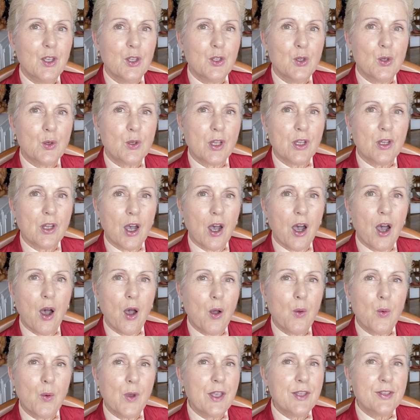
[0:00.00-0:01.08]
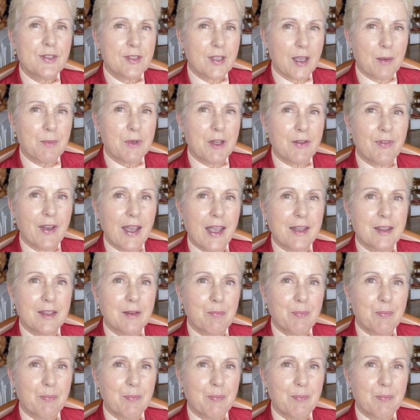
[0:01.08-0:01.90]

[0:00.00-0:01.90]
you can always subdivide the